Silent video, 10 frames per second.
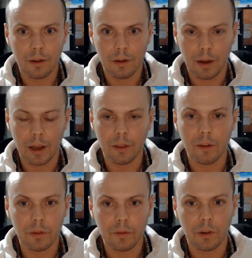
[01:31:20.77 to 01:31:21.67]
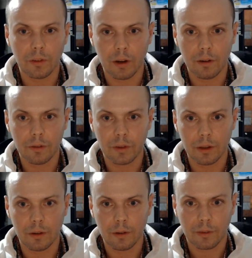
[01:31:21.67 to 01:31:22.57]
And love of yourself,
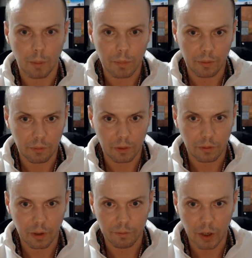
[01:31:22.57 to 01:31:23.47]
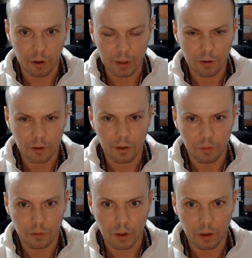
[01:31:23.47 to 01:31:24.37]
acceptance of yourself, validation of
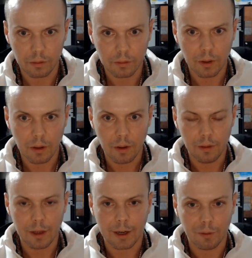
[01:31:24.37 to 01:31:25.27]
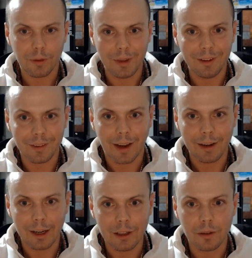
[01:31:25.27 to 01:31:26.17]
yourself, they come from the inside
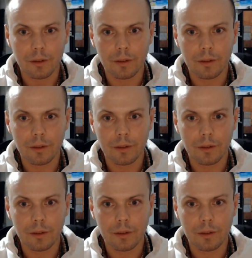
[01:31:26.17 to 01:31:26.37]
out.